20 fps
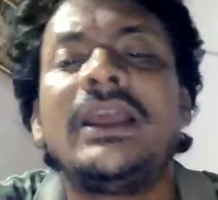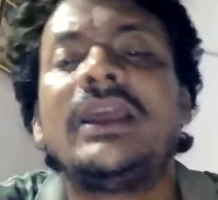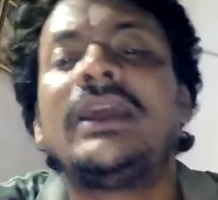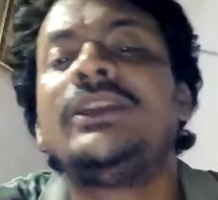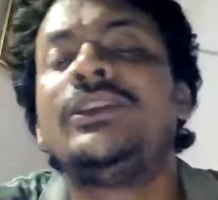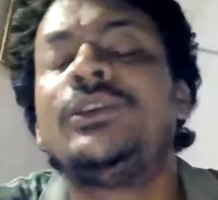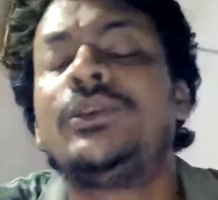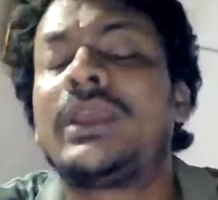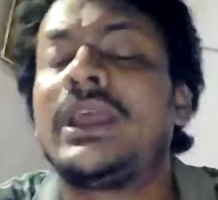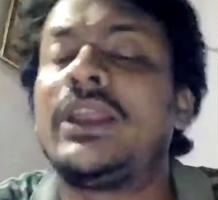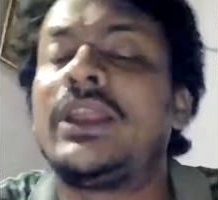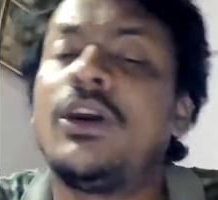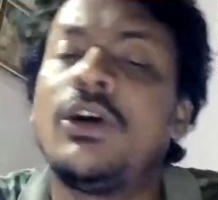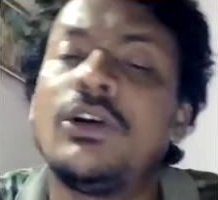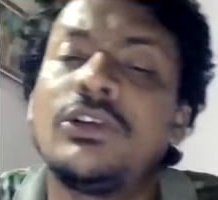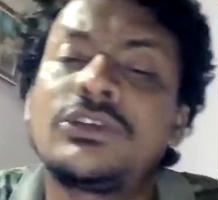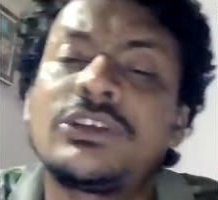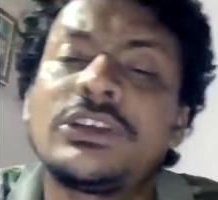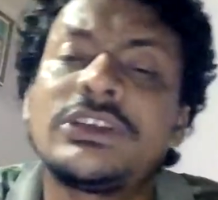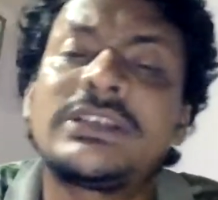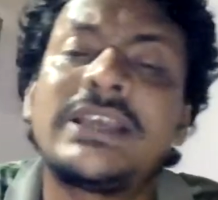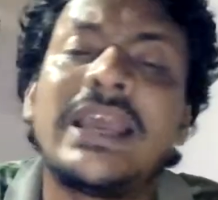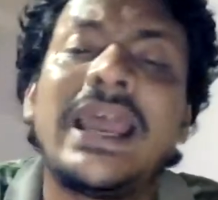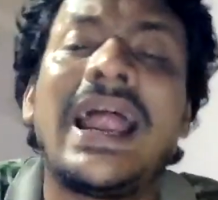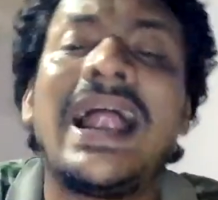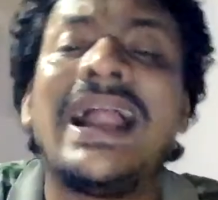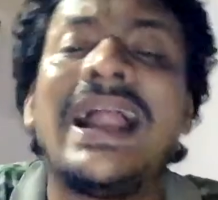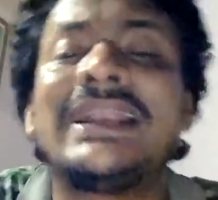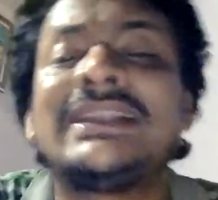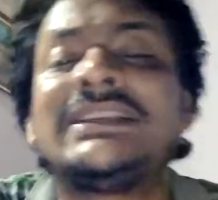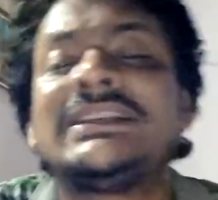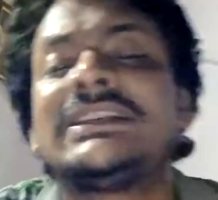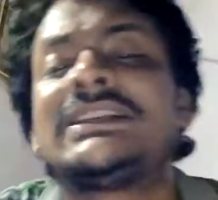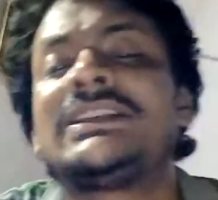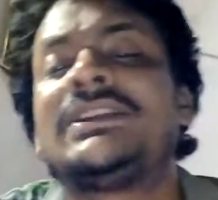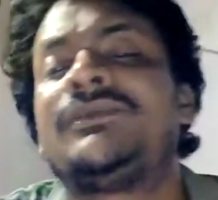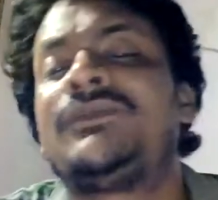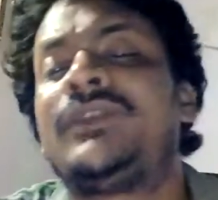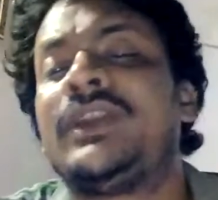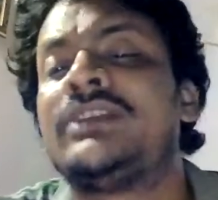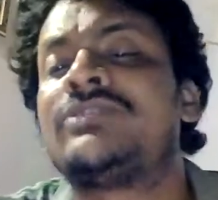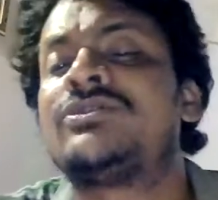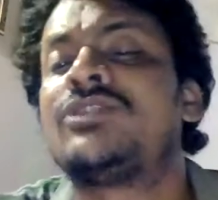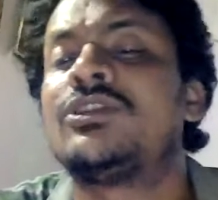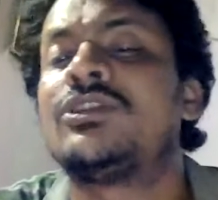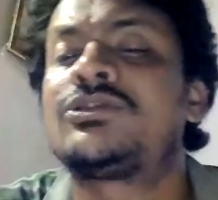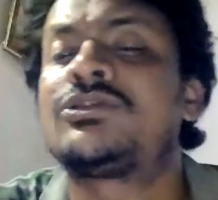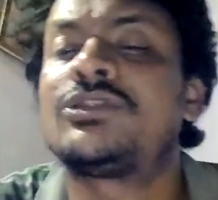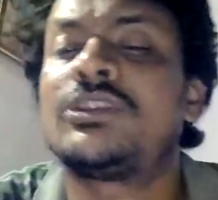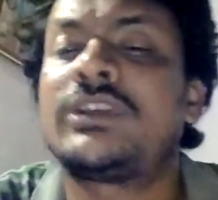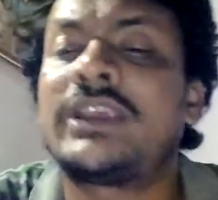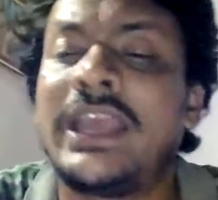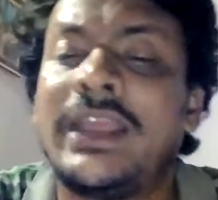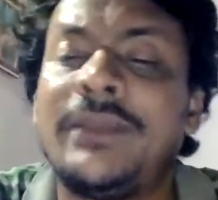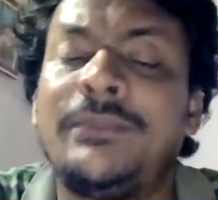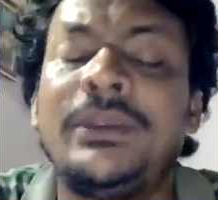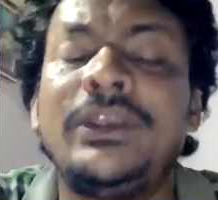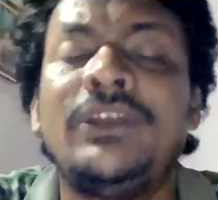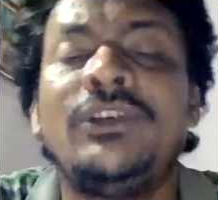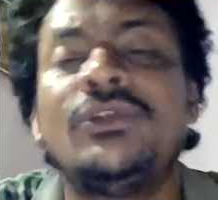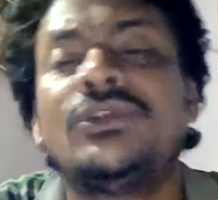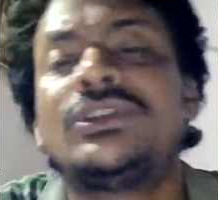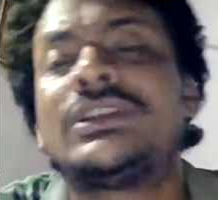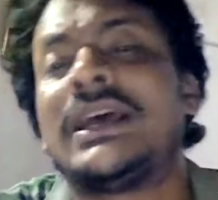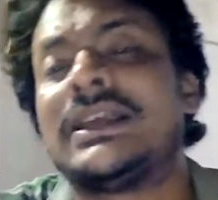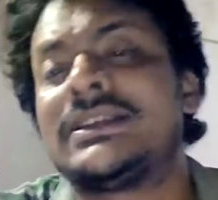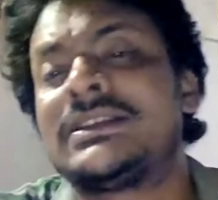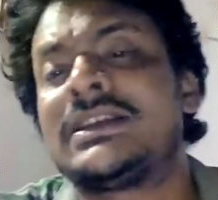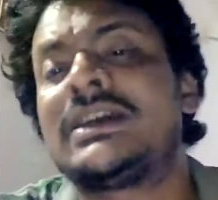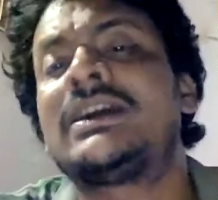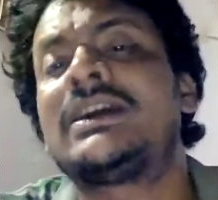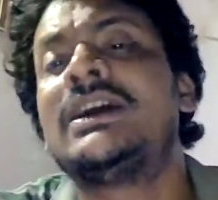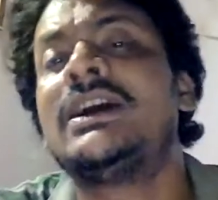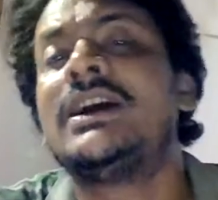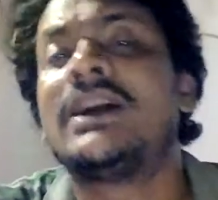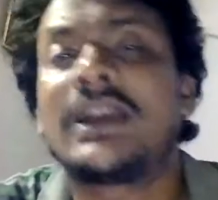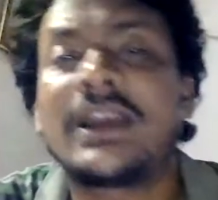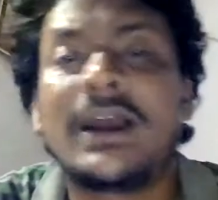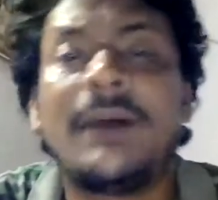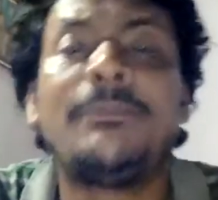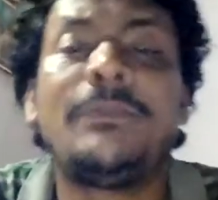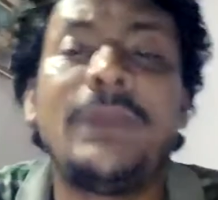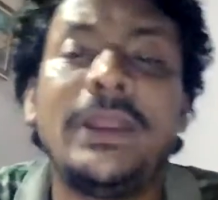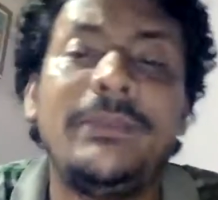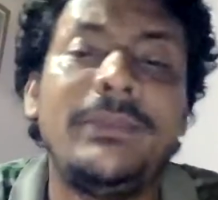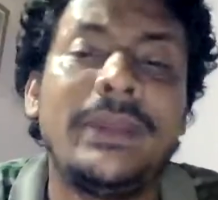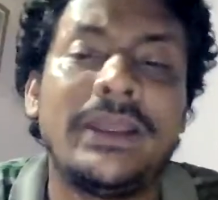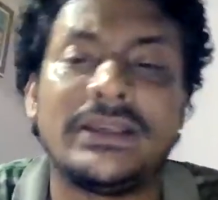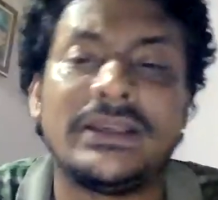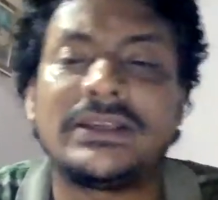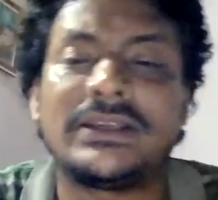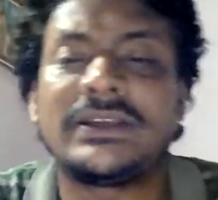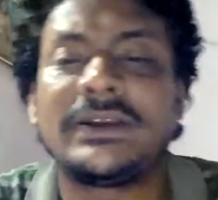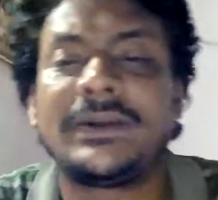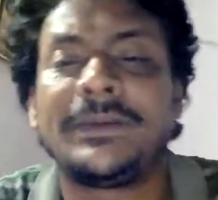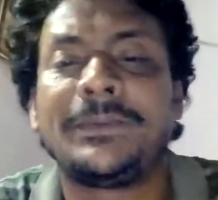You can also say adjective phrase also can be used as a complement,